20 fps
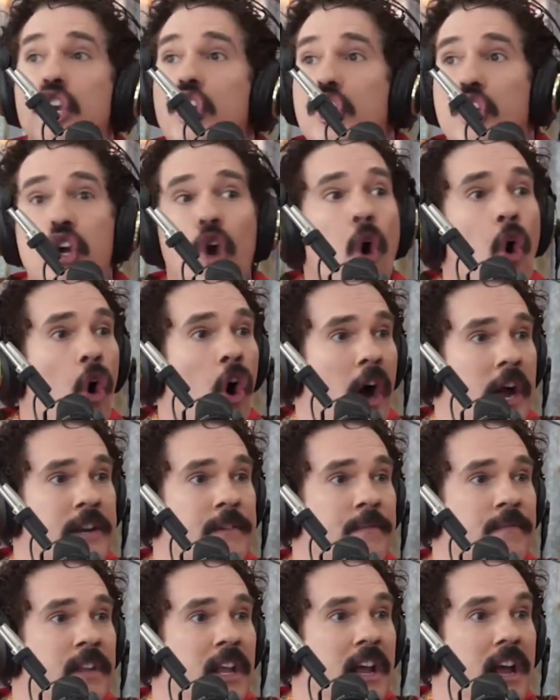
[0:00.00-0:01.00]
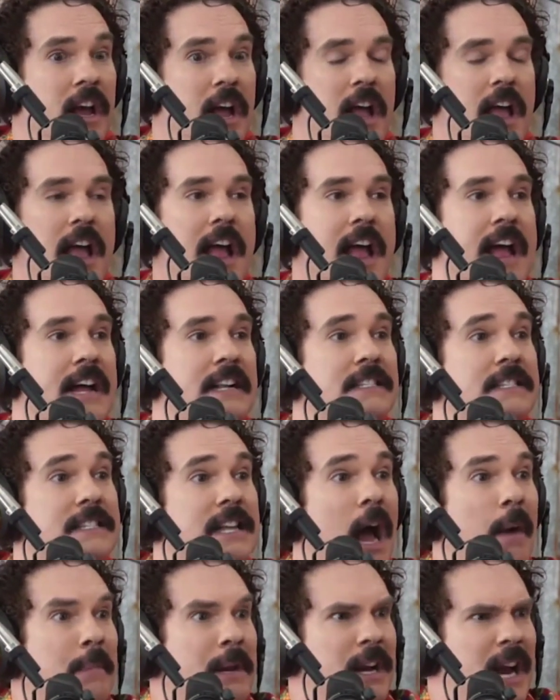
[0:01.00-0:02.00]
gone. And
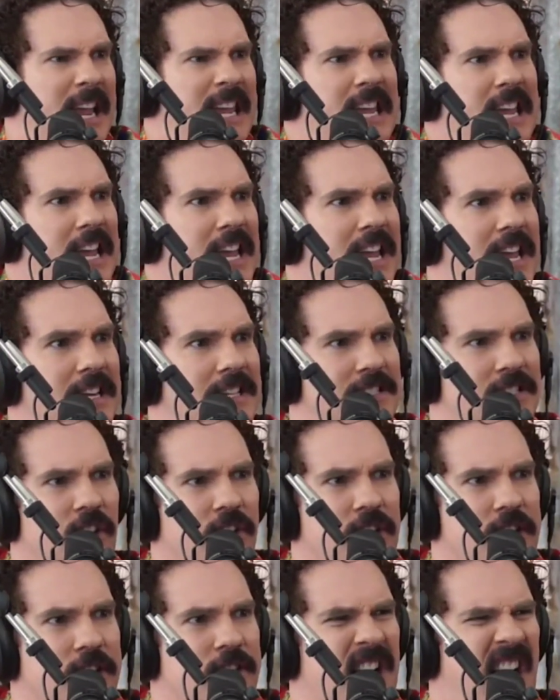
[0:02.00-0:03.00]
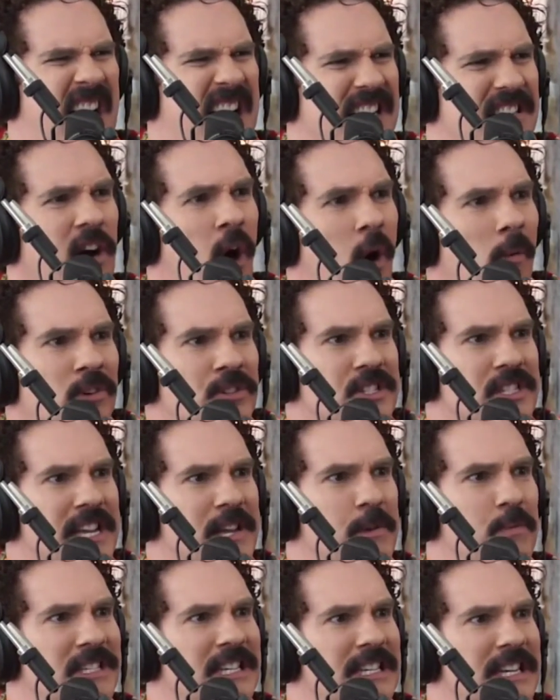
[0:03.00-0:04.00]
I mean, he started.
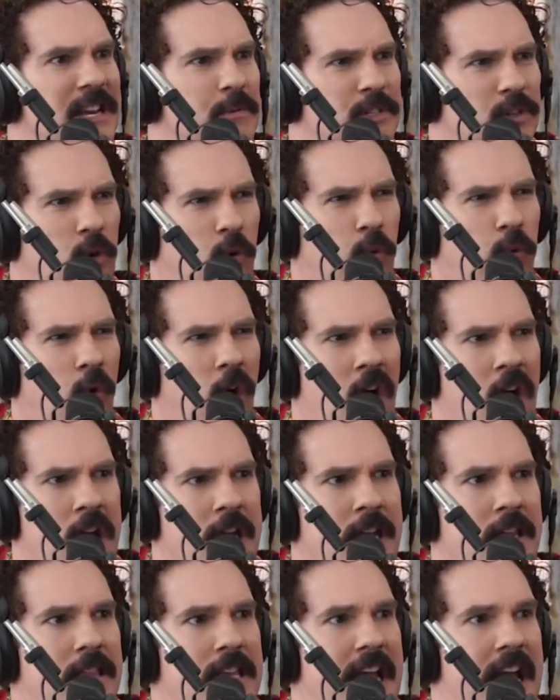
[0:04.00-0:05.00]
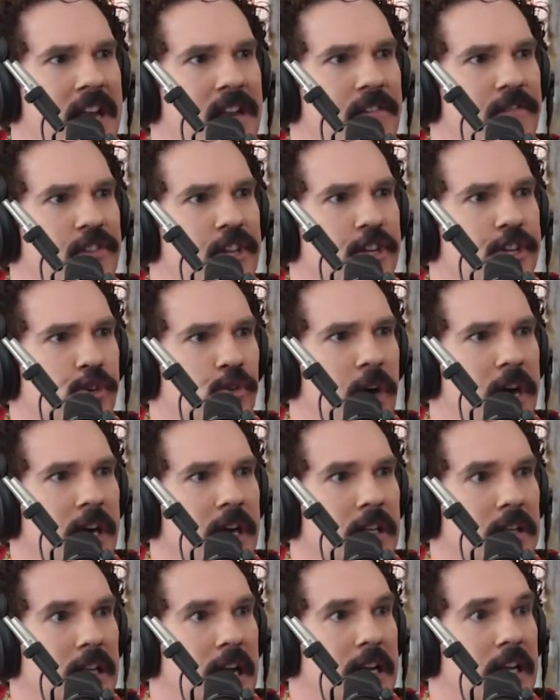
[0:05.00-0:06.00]
He was crying at the end of the
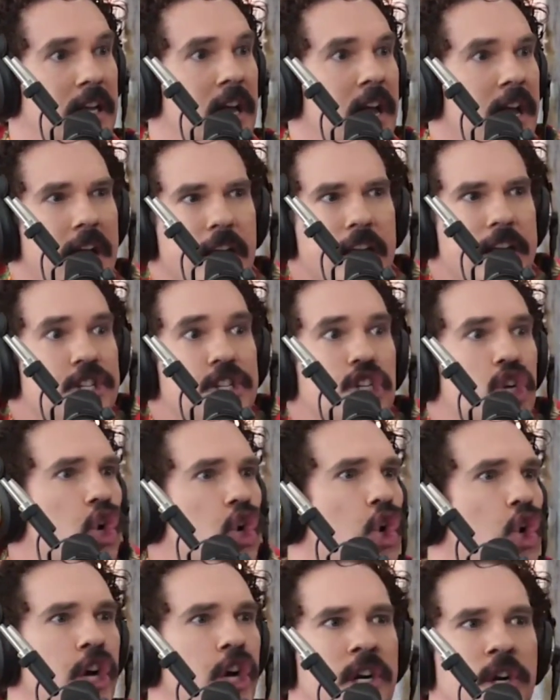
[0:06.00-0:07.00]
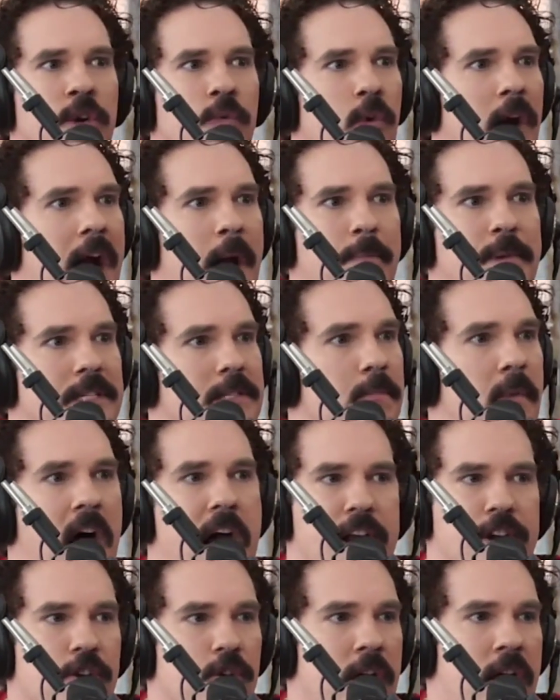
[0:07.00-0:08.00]
trick, like he just couldn't wrap his
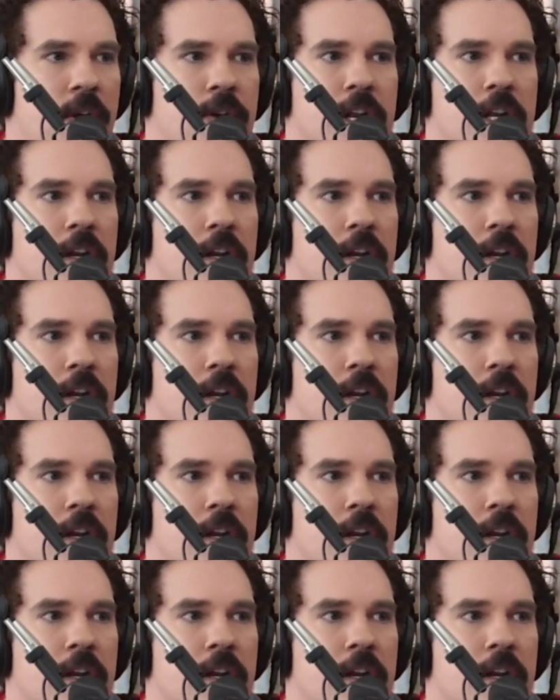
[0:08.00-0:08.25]
mind around it.